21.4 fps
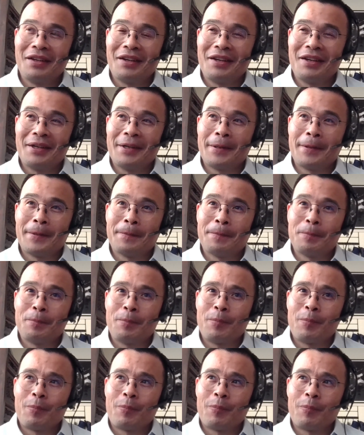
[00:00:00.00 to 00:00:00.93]

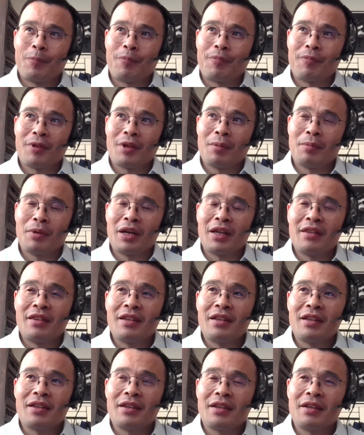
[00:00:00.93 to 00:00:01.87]
Um, but I
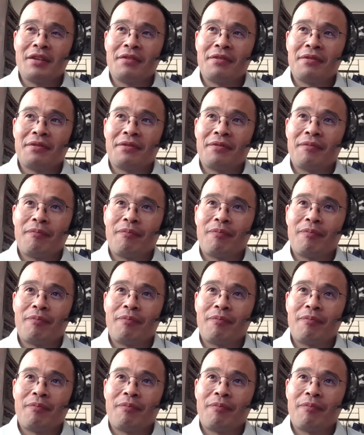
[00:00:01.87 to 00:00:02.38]
think if